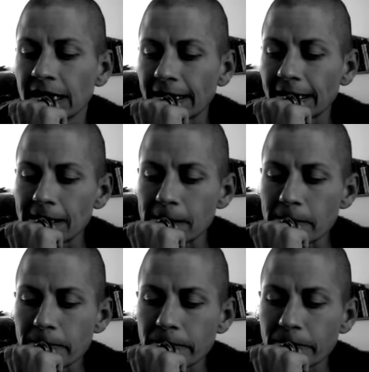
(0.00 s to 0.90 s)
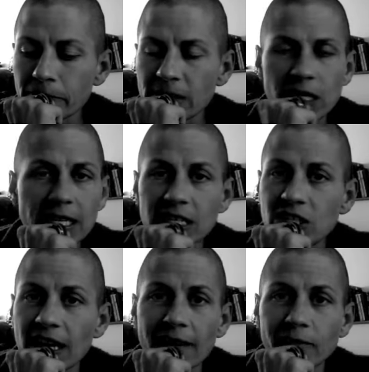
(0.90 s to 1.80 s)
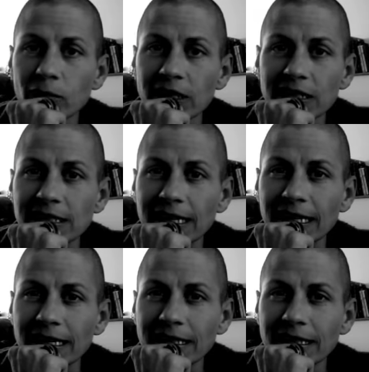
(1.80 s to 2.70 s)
Um, you each have one inside.